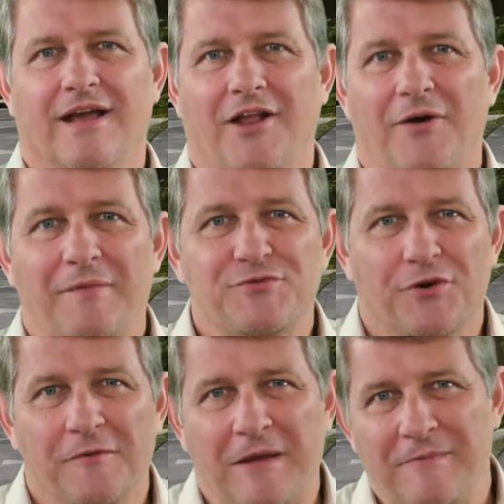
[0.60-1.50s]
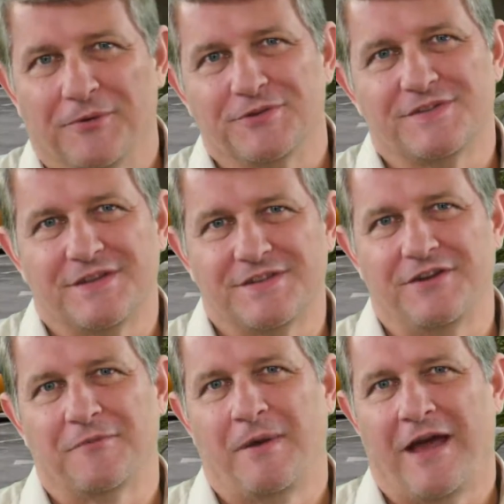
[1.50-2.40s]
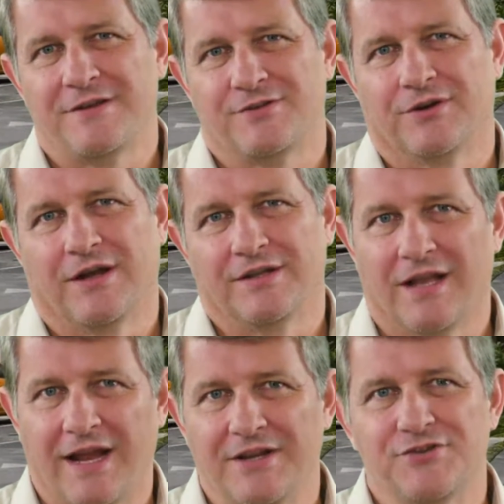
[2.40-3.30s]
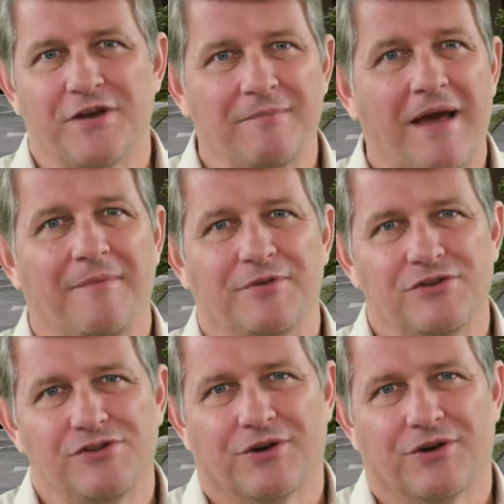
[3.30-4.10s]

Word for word: Hello, I'm Troy Peoples, Senior Pastor at Delaney Street Baptist